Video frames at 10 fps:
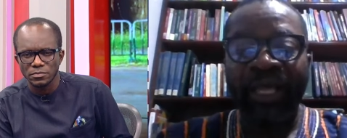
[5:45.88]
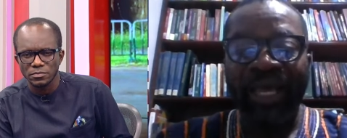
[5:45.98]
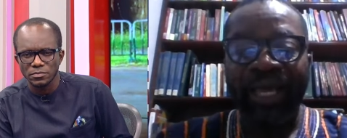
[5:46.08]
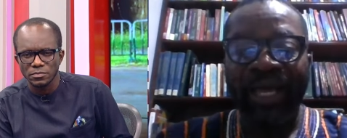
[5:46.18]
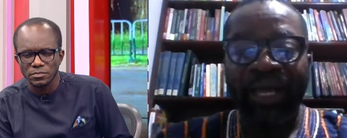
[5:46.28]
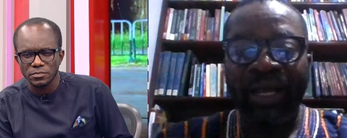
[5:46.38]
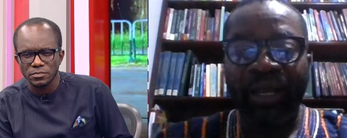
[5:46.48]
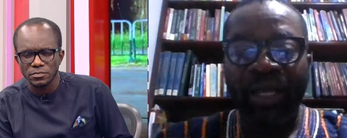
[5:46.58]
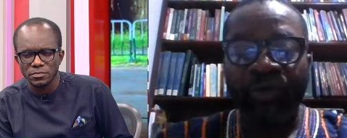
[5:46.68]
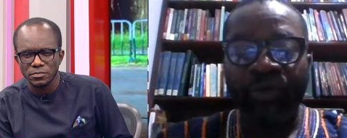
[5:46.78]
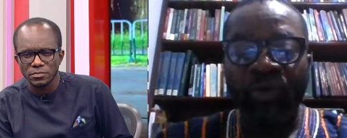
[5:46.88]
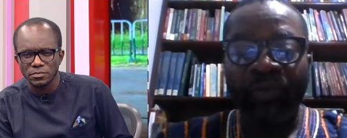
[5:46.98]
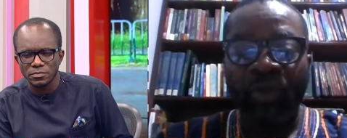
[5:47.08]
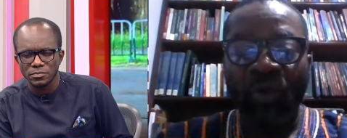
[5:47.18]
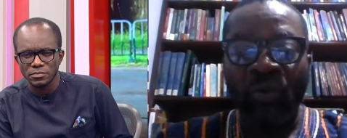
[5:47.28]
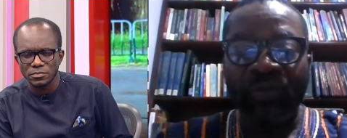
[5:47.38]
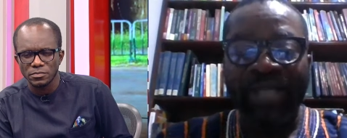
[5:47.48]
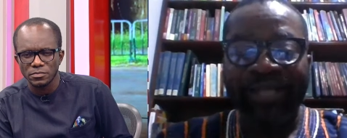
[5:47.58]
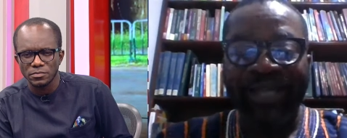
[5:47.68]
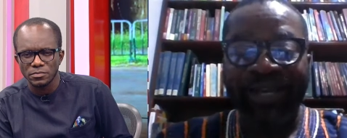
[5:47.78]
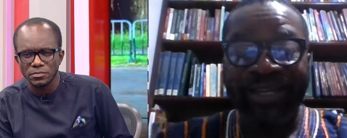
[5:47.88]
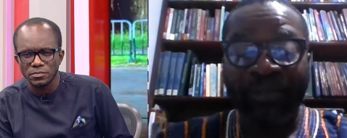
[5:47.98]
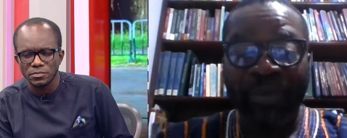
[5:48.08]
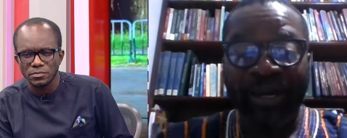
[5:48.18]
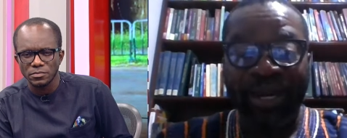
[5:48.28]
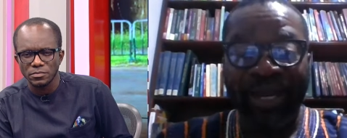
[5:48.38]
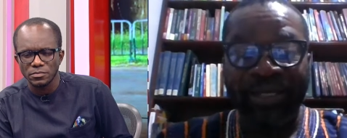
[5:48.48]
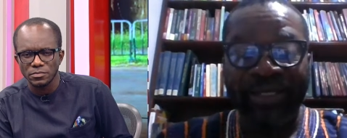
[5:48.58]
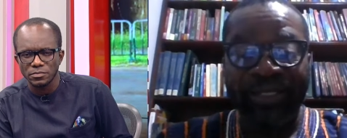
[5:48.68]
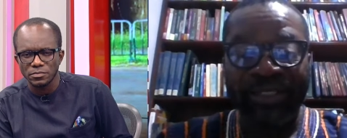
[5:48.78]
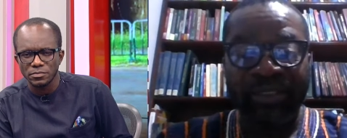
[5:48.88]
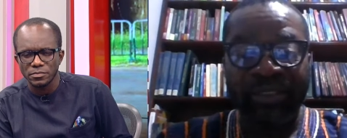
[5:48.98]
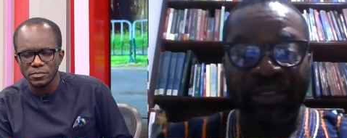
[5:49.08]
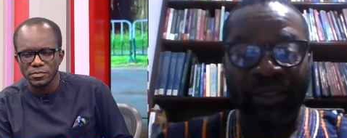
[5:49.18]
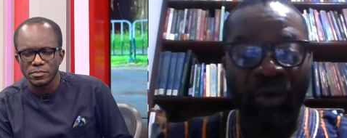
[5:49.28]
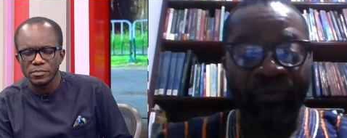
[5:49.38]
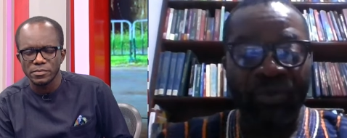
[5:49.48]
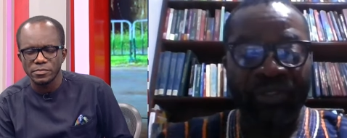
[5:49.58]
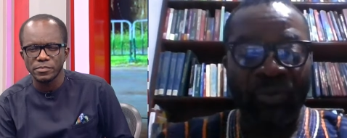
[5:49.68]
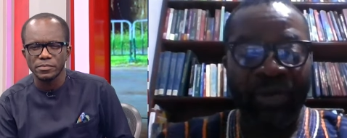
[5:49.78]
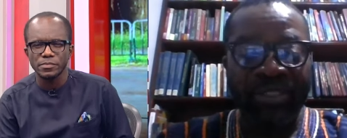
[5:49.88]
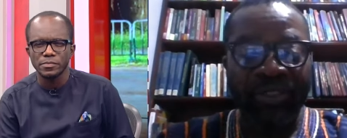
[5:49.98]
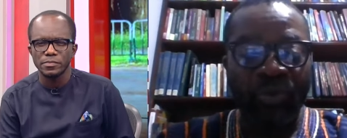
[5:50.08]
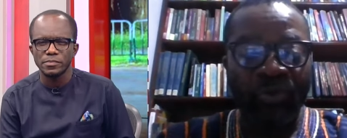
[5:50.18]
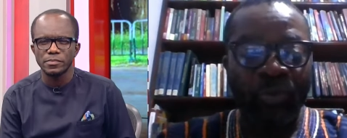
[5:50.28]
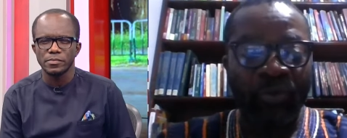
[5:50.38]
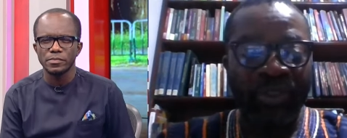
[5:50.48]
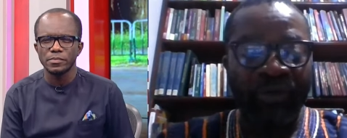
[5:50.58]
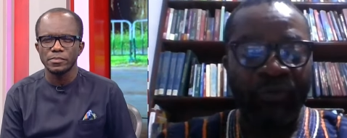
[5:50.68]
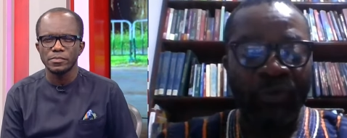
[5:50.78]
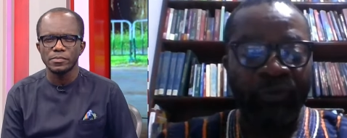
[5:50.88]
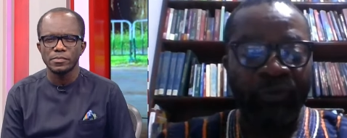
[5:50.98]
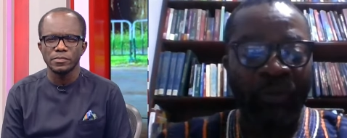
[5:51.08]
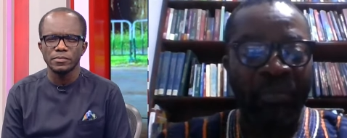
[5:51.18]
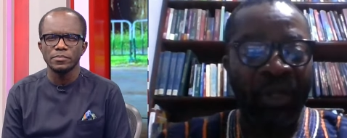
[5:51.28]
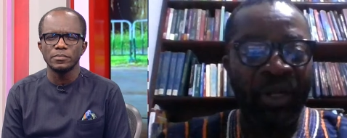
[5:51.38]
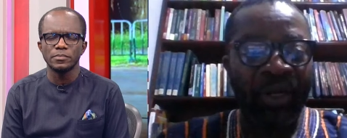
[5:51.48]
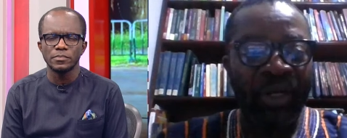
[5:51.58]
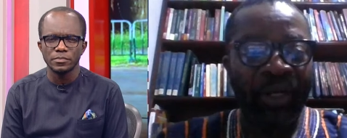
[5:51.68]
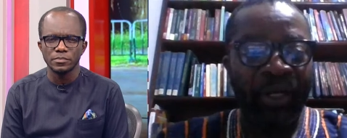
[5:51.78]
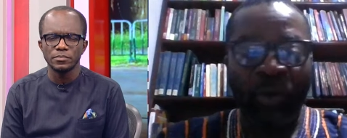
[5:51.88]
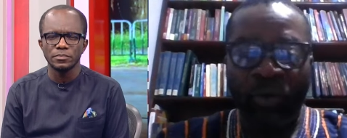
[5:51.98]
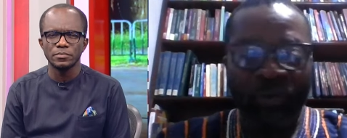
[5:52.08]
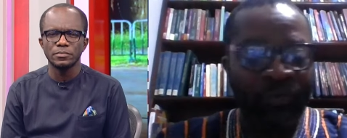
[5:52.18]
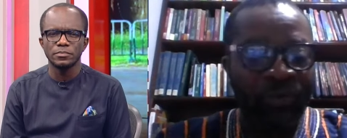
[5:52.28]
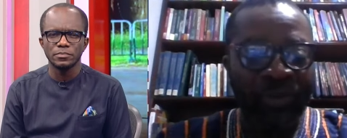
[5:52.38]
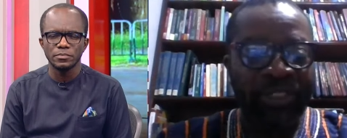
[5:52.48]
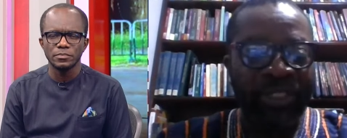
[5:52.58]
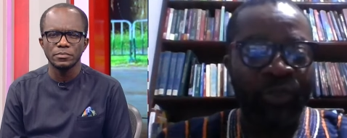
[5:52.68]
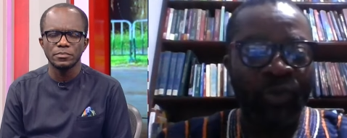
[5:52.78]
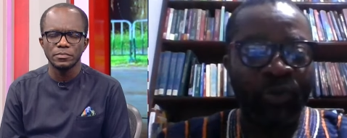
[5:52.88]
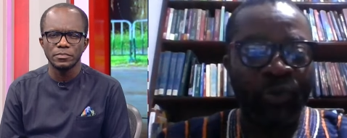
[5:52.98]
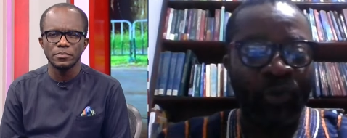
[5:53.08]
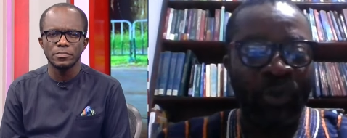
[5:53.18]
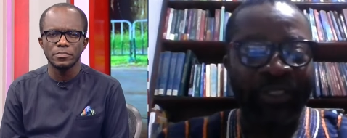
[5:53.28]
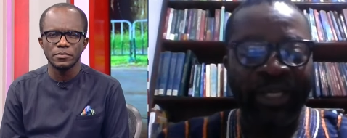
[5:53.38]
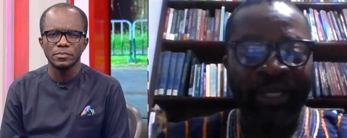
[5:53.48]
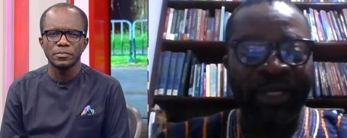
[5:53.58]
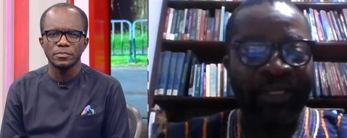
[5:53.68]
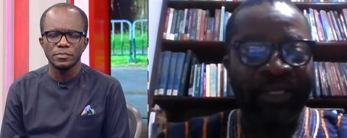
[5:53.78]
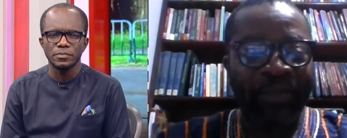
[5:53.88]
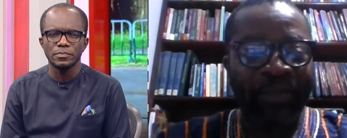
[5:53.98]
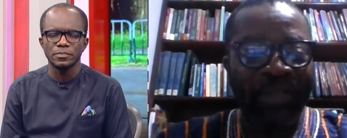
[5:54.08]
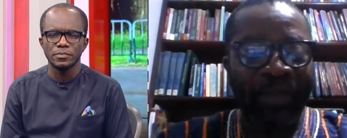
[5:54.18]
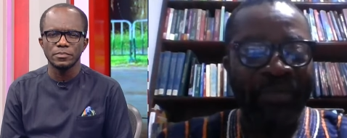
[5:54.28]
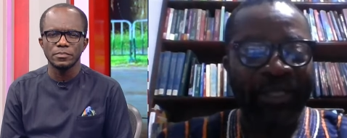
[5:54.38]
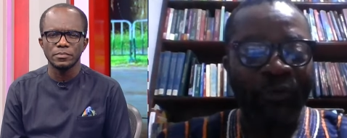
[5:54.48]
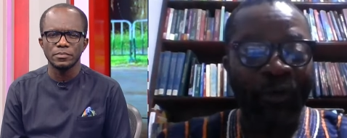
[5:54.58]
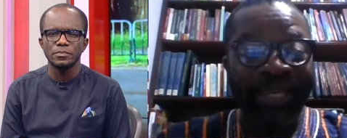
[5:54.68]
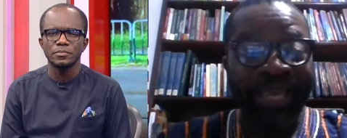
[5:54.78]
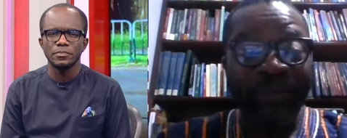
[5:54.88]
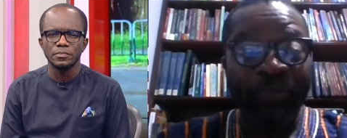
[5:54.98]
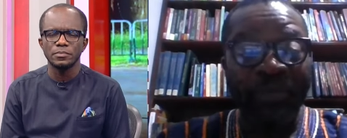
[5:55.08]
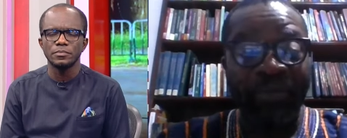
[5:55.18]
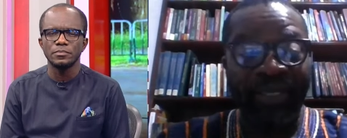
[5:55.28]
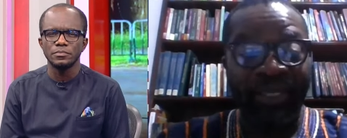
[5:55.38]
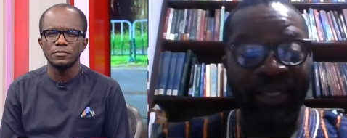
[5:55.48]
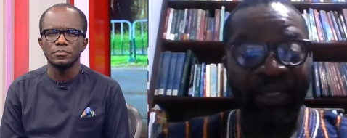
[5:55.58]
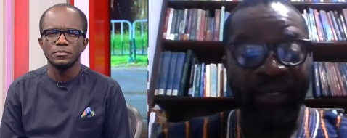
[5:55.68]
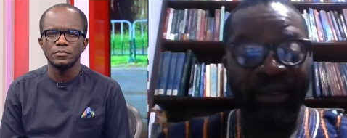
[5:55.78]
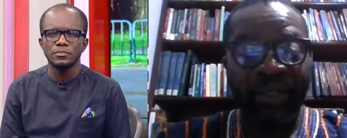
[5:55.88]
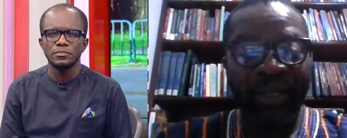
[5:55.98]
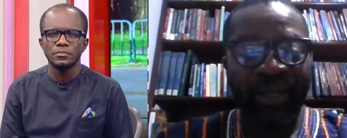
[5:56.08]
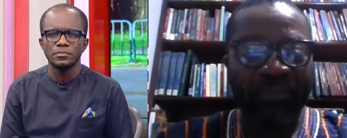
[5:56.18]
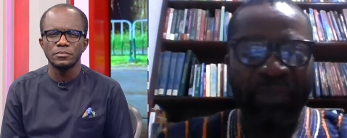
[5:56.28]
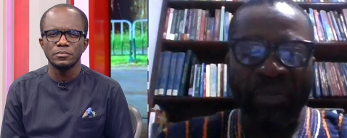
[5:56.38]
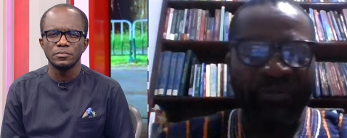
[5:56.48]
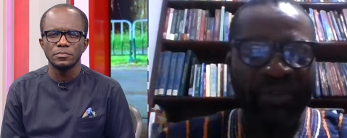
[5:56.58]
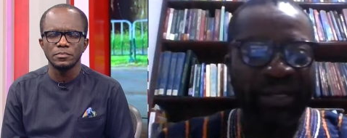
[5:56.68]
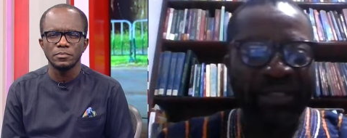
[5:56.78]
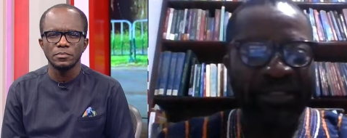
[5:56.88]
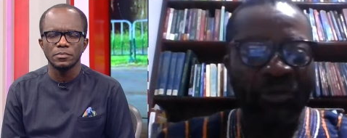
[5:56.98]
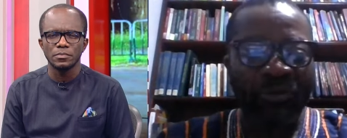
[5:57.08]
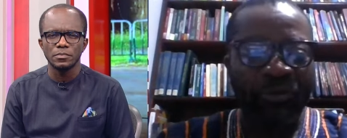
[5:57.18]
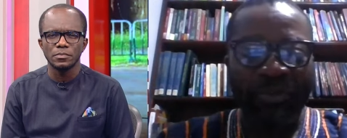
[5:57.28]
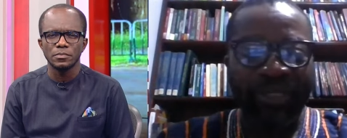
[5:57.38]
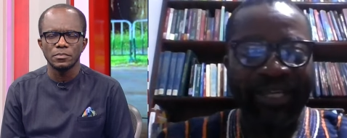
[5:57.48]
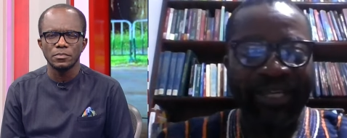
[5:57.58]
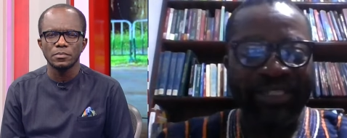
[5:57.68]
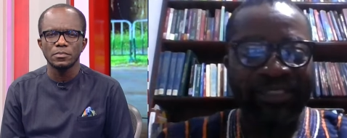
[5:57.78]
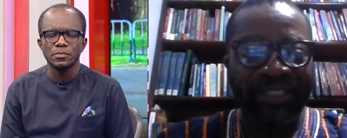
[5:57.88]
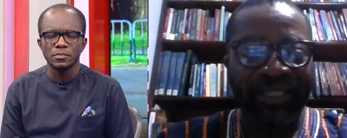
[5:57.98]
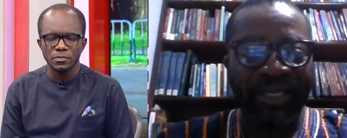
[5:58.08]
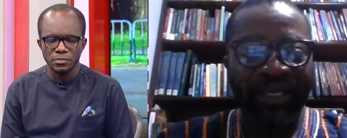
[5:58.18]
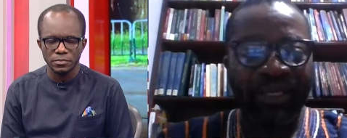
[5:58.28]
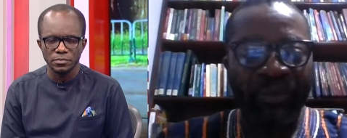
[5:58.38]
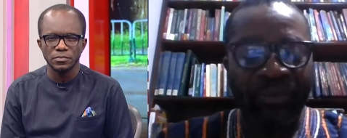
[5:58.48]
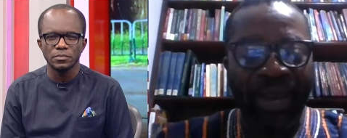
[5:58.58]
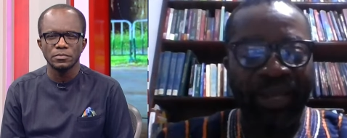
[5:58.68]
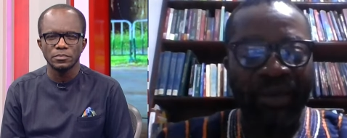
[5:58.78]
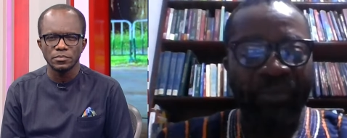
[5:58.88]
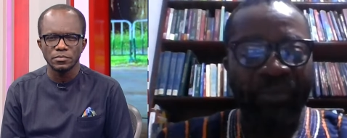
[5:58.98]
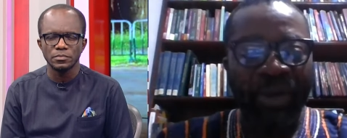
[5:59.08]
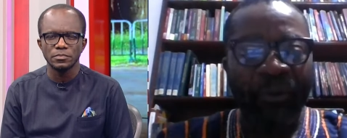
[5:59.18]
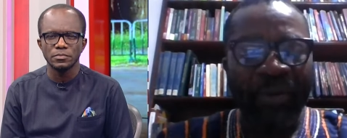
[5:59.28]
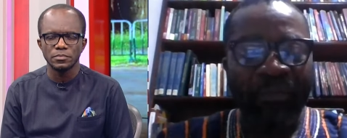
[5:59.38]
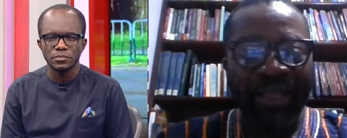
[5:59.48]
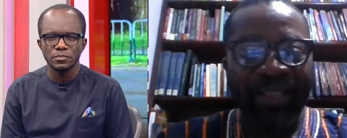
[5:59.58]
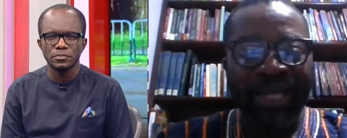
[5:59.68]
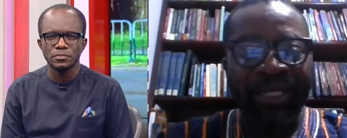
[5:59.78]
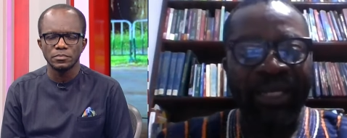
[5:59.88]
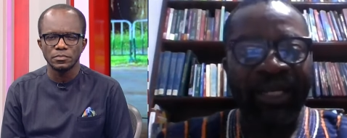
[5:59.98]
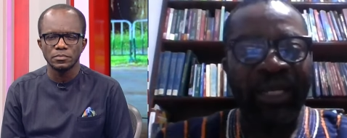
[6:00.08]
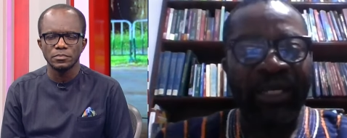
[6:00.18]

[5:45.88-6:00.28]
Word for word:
Speaker 1: Aduomi goes as an independent candidate. Obviously, where is he going to pull the vote from? Mm. Obviously, he's going to take some numbers from the NPP, maybe very little from the NDC, right? But remember that the